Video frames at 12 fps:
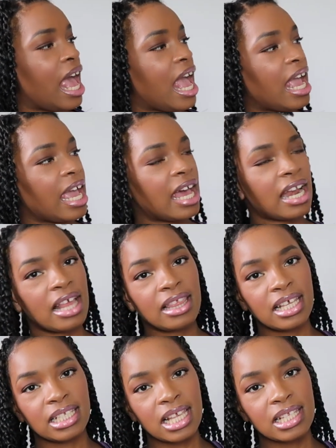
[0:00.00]
And
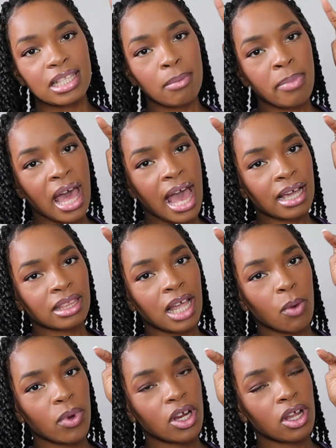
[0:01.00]
this is the pack
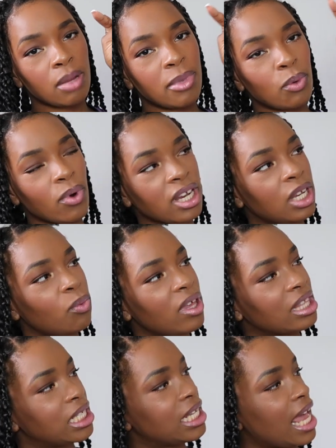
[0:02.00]
that we're going to be working
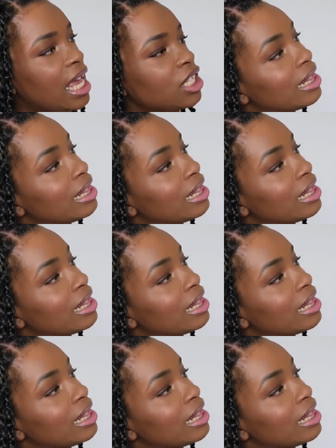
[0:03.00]
with today.